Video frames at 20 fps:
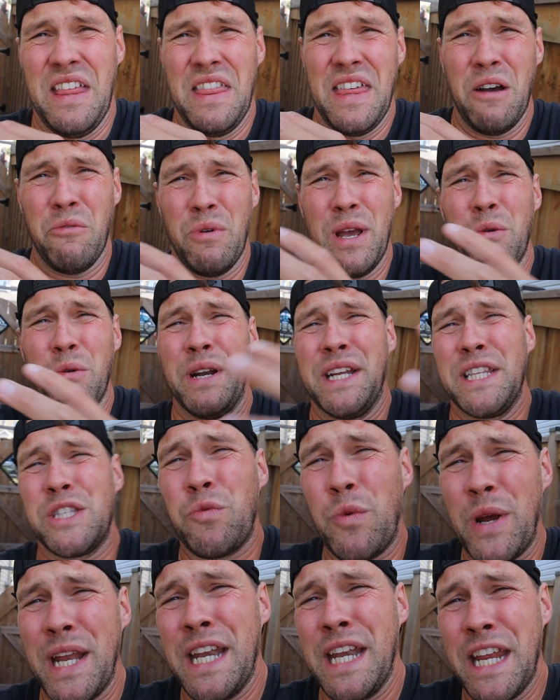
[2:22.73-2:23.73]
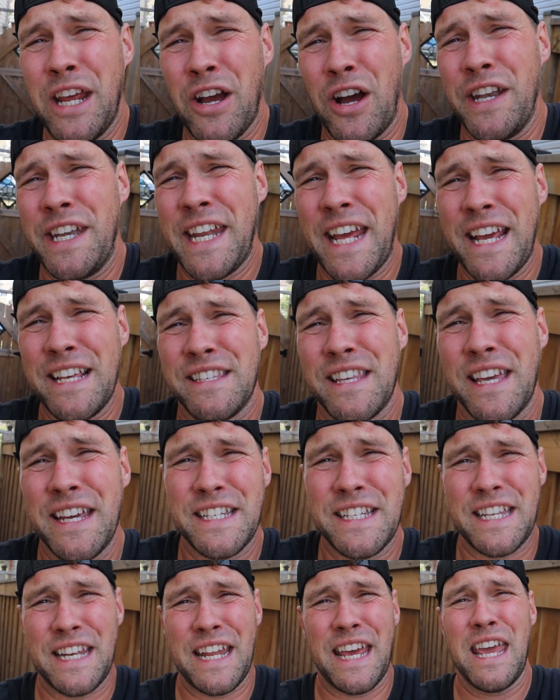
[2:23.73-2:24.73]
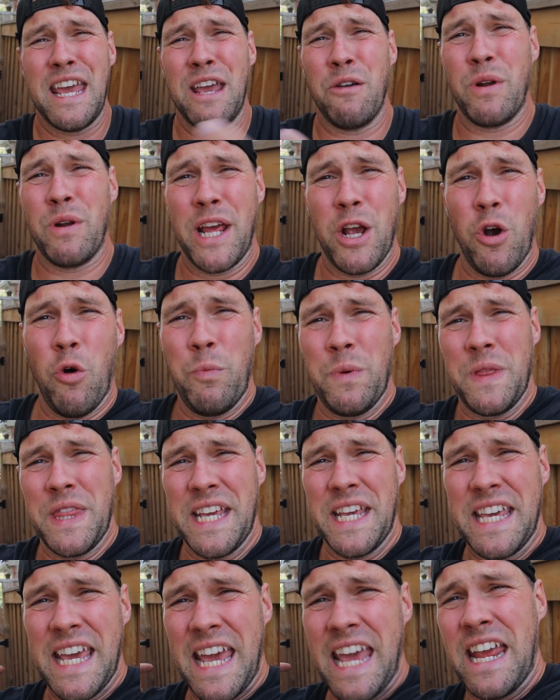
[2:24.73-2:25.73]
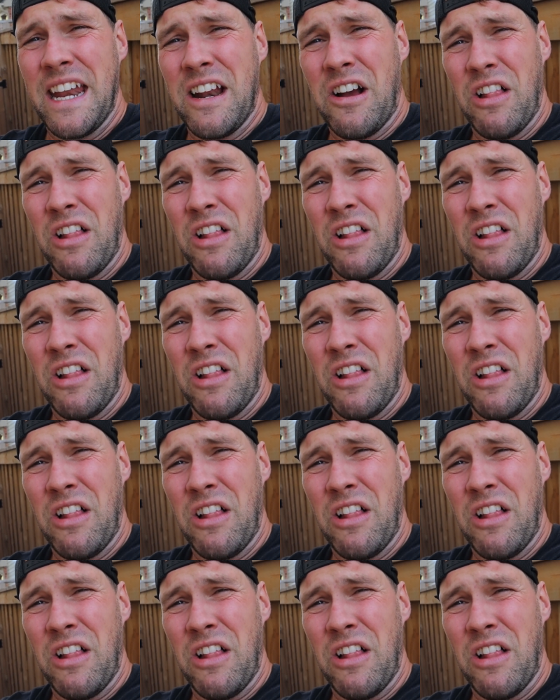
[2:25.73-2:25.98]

That way when it's windy on days like today, when I open the gate,